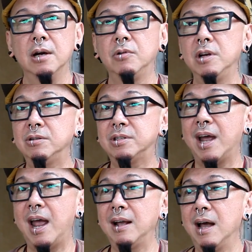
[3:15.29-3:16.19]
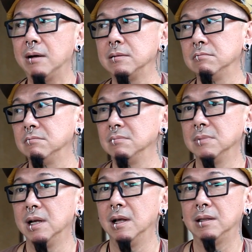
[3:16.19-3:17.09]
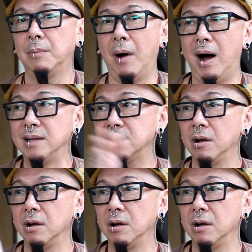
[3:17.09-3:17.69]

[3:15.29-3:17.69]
We used to hang out in the bars